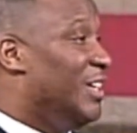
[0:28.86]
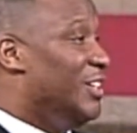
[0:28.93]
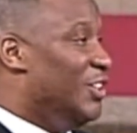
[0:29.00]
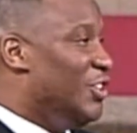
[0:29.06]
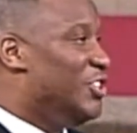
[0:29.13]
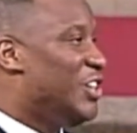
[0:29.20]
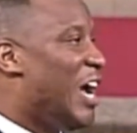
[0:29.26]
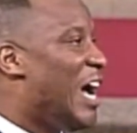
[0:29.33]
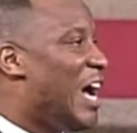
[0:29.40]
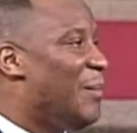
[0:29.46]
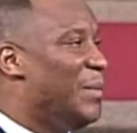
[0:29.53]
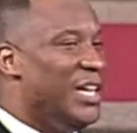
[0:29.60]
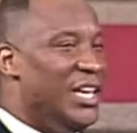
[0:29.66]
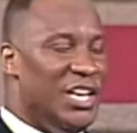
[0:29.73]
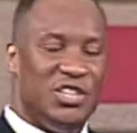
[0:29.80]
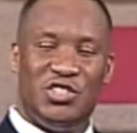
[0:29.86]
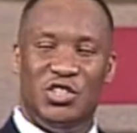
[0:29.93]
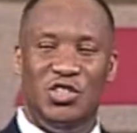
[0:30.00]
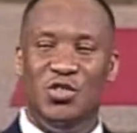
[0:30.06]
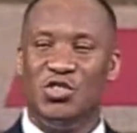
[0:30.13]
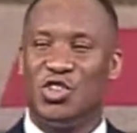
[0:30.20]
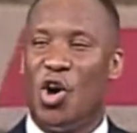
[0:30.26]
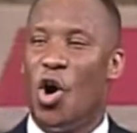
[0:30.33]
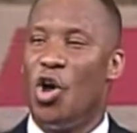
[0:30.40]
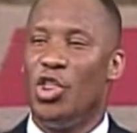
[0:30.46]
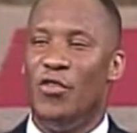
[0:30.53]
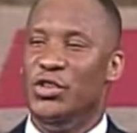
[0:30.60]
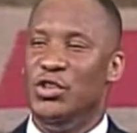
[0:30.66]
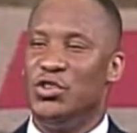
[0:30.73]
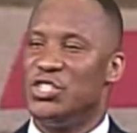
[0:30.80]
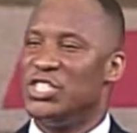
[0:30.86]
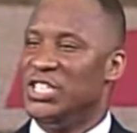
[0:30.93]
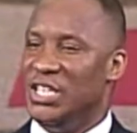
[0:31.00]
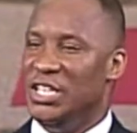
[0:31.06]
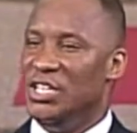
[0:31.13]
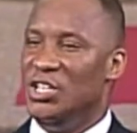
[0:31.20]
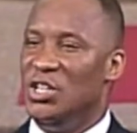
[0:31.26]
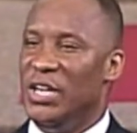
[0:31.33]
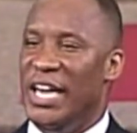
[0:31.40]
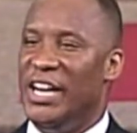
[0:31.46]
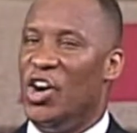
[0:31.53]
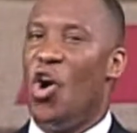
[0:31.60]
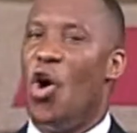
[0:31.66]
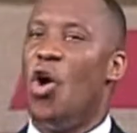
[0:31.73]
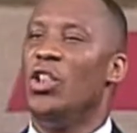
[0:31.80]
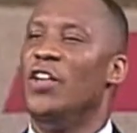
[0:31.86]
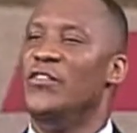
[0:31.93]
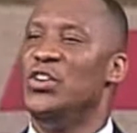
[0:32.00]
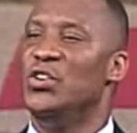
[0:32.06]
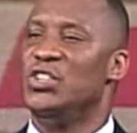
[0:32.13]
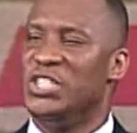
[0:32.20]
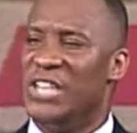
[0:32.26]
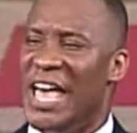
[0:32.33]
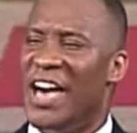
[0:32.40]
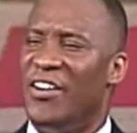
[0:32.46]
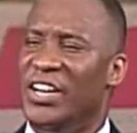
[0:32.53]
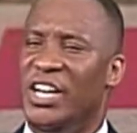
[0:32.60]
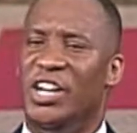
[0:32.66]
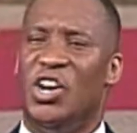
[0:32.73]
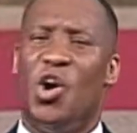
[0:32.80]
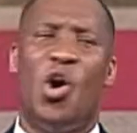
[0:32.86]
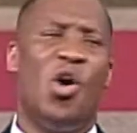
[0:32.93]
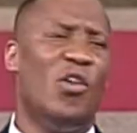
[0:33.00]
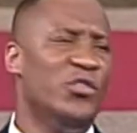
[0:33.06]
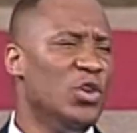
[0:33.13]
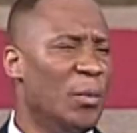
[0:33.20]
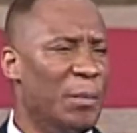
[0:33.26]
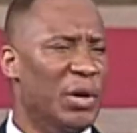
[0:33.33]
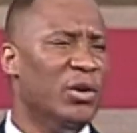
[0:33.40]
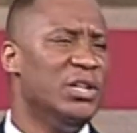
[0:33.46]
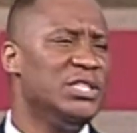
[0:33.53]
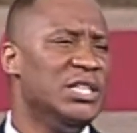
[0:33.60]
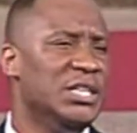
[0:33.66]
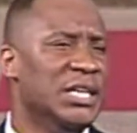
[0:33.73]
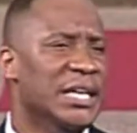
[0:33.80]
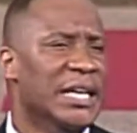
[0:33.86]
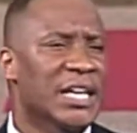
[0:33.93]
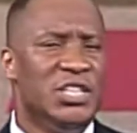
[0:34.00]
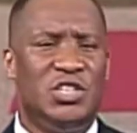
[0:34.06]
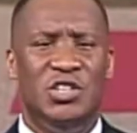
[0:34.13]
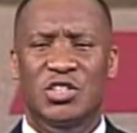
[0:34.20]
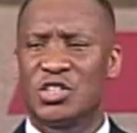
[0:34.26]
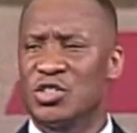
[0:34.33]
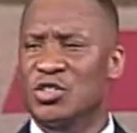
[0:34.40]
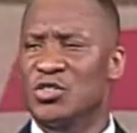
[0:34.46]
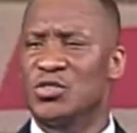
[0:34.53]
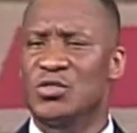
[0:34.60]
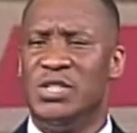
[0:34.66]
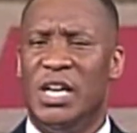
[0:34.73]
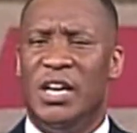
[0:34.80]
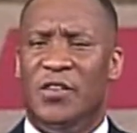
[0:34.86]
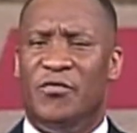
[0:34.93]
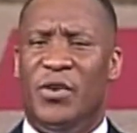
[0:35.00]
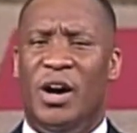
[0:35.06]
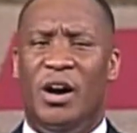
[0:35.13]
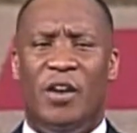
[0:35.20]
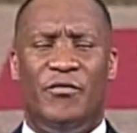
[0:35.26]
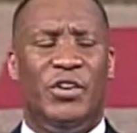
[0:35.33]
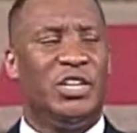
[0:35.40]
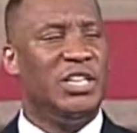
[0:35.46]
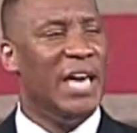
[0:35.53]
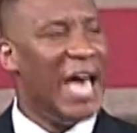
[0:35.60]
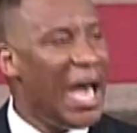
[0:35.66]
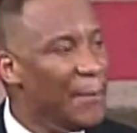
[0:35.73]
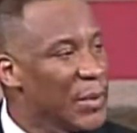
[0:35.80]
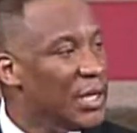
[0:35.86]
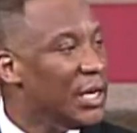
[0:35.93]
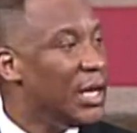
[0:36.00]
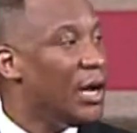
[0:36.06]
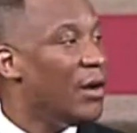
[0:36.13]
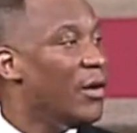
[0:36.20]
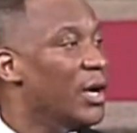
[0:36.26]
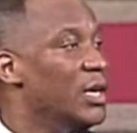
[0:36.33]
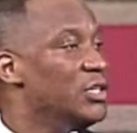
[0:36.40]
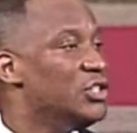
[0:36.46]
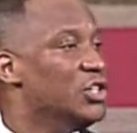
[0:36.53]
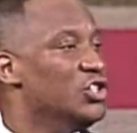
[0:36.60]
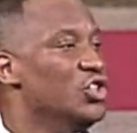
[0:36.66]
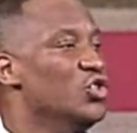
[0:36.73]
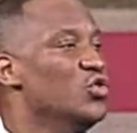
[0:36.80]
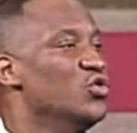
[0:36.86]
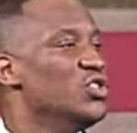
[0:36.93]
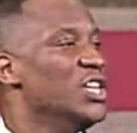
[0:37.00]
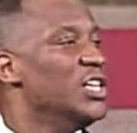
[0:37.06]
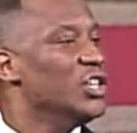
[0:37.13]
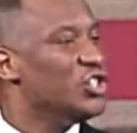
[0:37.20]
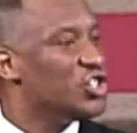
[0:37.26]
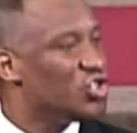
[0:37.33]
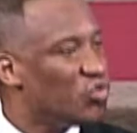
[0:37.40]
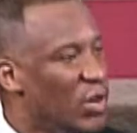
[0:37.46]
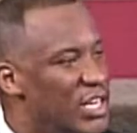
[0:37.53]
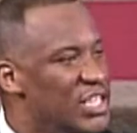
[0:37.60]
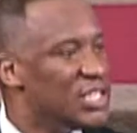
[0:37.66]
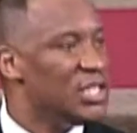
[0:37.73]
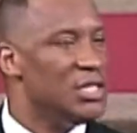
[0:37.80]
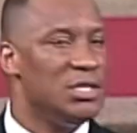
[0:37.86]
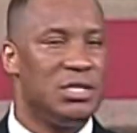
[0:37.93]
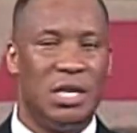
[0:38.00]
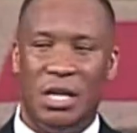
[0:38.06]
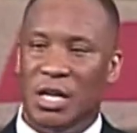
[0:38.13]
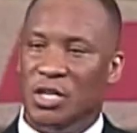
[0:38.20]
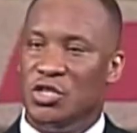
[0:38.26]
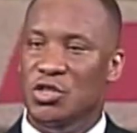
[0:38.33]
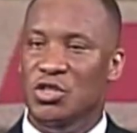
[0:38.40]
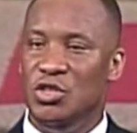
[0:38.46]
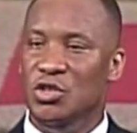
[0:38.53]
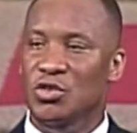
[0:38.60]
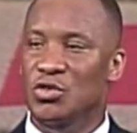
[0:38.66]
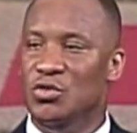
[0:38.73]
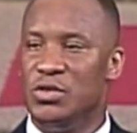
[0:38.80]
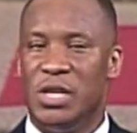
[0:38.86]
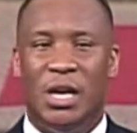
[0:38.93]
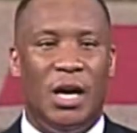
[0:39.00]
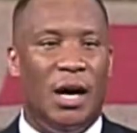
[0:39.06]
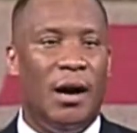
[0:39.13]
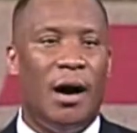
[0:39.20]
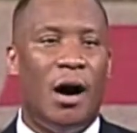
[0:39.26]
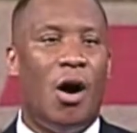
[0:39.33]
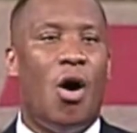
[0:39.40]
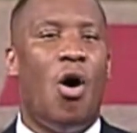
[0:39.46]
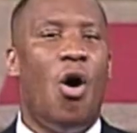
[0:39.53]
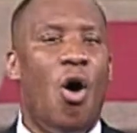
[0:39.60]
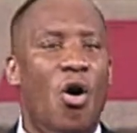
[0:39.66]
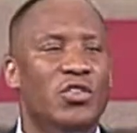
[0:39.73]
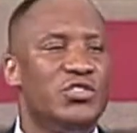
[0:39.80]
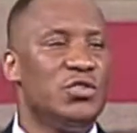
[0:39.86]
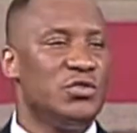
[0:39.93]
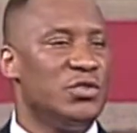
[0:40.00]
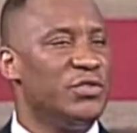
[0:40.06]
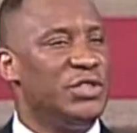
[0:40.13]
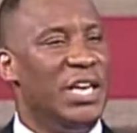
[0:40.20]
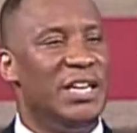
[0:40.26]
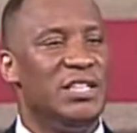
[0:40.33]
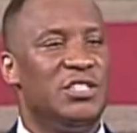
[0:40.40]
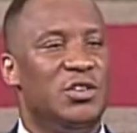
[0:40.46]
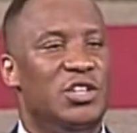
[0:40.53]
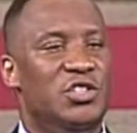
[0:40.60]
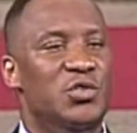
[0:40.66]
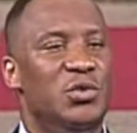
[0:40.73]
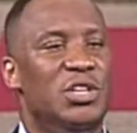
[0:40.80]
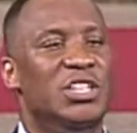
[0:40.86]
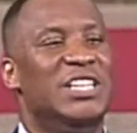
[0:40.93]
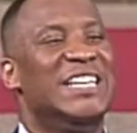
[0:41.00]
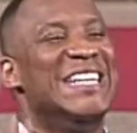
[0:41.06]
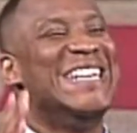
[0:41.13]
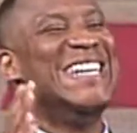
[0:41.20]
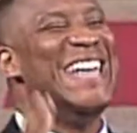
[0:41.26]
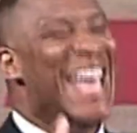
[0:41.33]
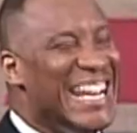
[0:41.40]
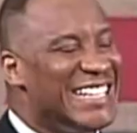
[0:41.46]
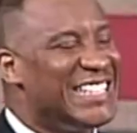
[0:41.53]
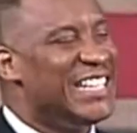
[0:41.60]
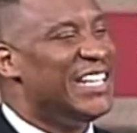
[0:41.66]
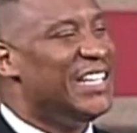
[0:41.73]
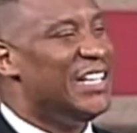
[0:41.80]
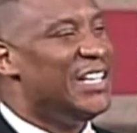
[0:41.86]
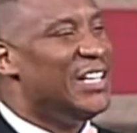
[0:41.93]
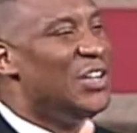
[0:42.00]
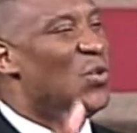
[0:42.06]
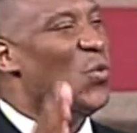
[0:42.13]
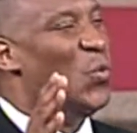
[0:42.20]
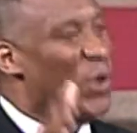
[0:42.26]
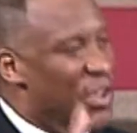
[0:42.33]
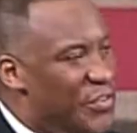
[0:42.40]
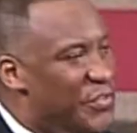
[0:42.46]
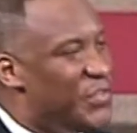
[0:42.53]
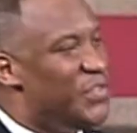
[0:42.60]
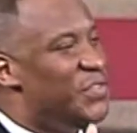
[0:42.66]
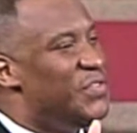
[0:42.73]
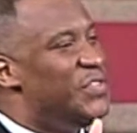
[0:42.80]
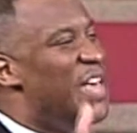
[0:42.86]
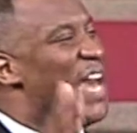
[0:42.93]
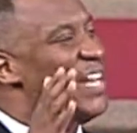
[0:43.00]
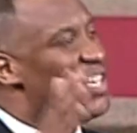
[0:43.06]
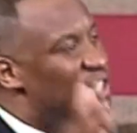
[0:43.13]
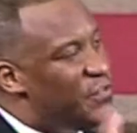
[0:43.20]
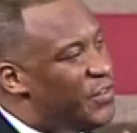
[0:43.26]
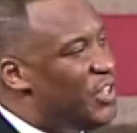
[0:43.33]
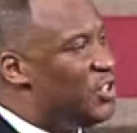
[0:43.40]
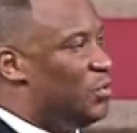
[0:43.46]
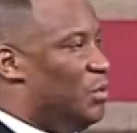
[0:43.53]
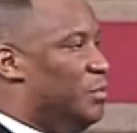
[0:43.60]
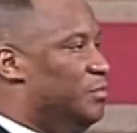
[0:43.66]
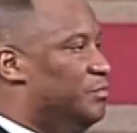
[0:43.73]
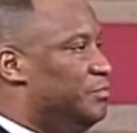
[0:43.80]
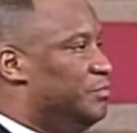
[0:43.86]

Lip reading: Your job is to use all of your skill and all of your talent and all of your ability to use vocabulary, to use illustrations, to use all sorts of things so that you can connect with that individual.